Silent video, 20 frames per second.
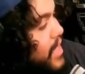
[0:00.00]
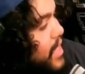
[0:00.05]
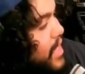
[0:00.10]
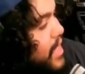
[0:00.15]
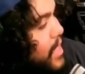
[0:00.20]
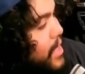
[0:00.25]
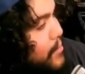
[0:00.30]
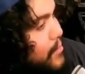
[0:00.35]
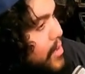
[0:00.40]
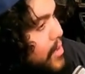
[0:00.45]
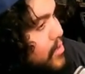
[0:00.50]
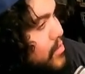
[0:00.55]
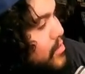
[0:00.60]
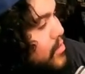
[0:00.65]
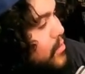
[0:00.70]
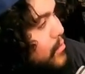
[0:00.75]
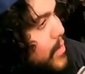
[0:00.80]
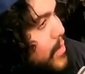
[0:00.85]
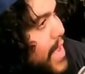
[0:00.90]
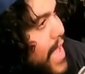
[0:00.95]
pictures
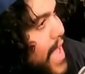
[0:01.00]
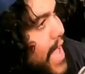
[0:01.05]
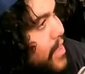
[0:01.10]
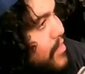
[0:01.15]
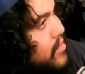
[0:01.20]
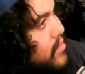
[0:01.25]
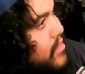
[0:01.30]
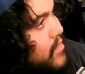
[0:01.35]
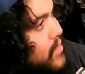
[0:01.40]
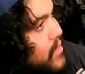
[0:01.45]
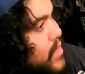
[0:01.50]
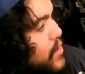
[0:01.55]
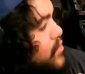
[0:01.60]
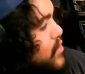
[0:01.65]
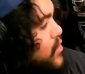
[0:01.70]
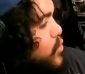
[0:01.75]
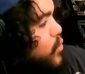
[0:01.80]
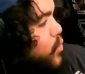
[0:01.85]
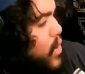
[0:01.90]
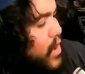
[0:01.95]
and reactions and stuff. There's
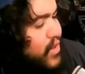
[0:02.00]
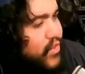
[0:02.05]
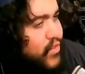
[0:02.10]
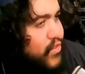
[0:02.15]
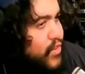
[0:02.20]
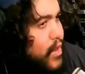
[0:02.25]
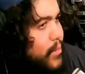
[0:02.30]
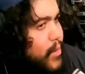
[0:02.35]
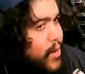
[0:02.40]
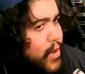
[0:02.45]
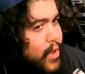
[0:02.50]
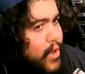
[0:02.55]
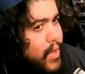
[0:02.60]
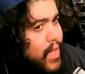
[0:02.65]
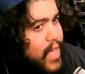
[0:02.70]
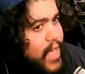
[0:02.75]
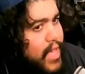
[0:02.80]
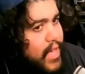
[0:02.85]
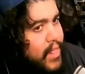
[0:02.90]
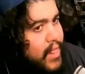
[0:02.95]
this one streamer who
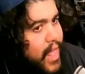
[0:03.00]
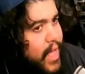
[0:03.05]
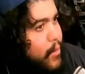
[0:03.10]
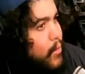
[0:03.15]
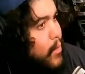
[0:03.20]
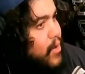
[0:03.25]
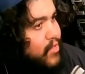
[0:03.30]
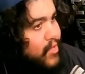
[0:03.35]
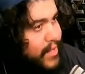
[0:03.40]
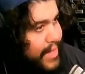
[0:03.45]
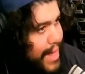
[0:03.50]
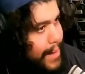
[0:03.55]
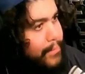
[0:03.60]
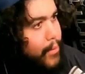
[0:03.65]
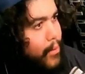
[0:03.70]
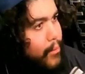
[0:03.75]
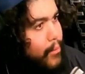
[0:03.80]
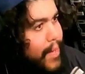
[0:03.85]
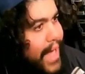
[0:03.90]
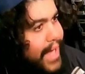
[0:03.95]
he like wears a
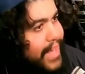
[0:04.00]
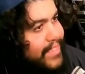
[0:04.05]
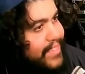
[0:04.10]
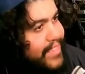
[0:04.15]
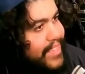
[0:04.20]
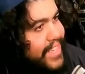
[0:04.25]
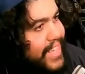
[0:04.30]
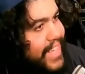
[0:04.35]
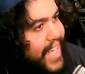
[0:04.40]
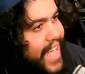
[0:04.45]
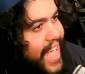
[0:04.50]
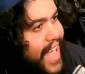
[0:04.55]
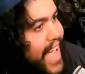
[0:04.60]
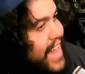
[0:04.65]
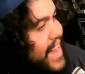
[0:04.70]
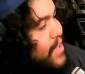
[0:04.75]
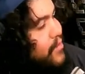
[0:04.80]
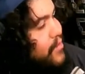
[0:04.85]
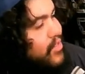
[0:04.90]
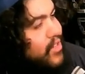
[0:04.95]
Deadpool mask and
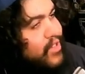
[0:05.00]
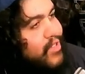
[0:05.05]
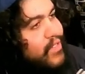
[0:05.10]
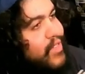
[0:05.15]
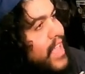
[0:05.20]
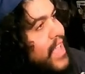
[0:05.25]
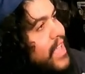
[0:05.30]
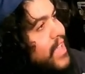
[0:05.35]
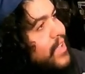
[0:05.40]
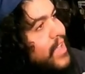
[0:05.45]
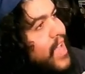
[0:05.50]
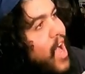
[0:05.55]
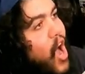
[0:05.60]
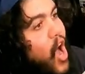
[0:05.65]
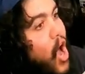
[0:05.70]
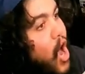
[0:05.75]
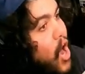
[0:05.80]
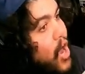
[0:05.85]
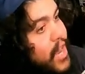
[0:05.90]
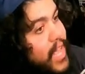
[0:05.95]
he was just like
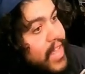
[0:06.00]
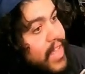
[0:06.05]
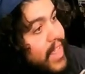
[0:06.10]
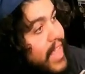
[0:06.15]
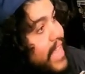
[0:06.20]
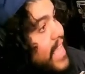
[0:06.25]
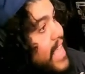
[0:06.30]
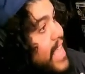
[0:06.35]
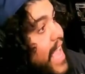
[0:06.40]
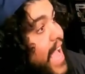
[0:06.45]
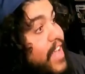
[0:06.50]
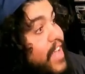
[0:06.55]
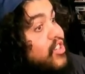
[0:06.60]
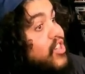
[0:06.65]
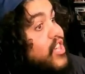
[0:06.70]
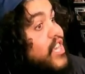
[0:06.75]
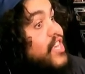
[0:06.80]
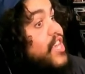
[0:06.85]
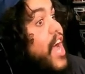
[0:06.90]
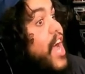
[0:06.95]
on it. Like he actually
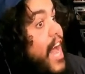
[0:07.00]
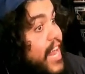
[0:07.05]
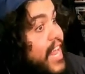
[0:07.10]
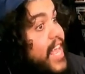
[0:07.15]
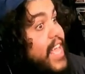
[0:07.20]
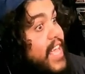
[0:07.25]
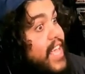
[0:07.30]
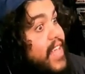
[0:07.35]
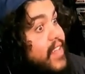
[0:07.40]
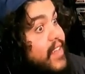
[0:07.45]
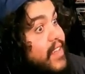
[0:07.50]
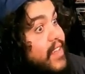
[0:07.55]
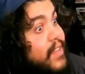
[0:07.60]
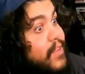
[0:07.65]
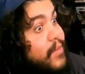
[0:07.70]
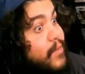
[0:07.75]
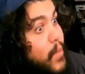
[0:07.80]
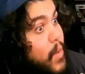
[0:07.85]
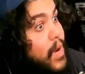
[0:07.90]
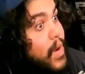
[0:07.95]
got in
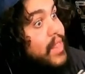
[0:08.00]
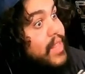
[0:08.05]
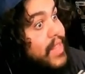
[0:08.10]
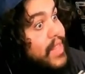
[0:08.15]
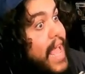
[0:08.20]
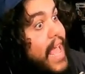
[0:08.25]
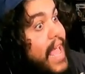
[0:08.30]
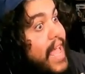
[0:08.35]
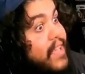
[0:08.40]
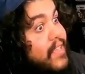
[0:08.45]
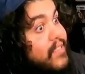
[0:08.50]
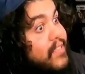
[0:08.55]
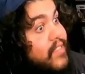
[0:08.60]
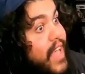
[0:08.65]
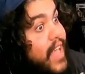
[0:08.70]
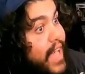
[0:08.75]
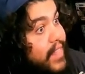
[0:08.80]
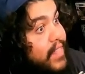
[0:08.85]
one of the days at the